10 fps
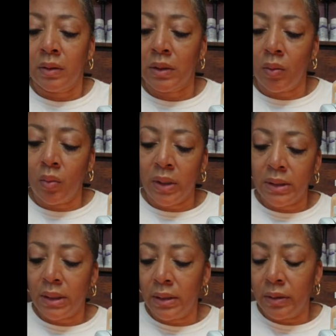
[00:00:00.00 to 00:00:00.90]
So
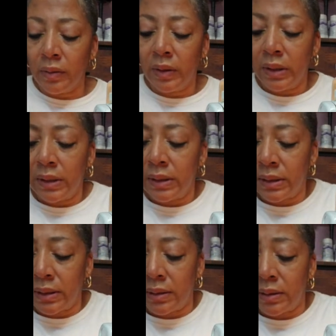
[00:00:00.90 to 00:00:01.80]
once I do this,
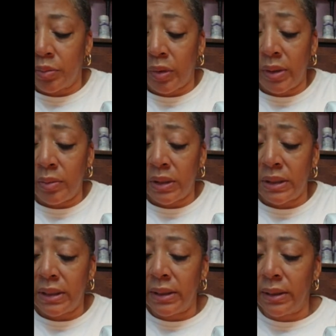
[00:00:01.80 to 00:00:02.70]
it's pretty much
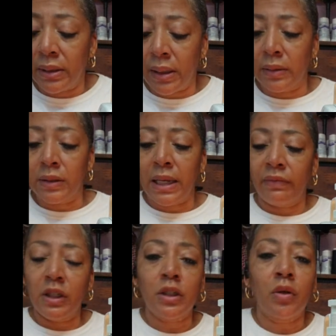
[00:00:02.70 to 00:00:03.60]
it. I'll just have
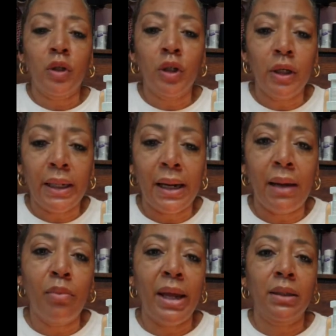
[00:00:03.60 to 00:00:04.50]
to sew the hook and eye
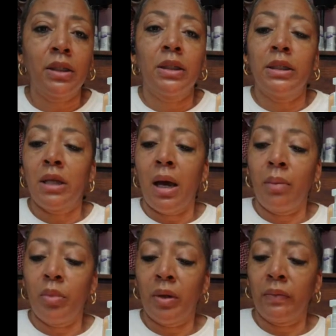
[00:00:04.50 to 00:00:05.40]
back to the top
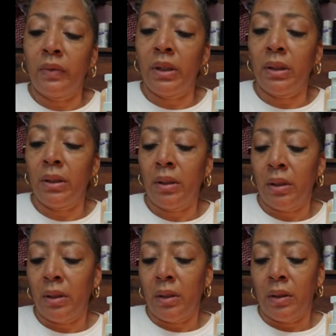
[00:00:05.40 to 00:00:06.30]
of the
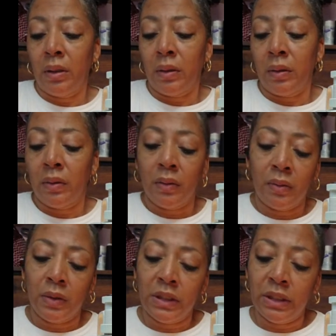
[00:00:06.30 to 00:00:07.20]

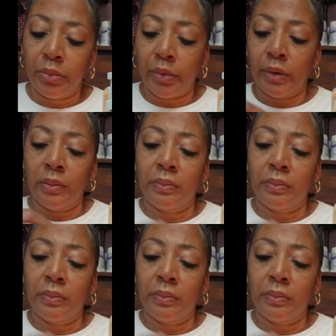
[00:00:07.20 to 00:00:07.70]
zipper.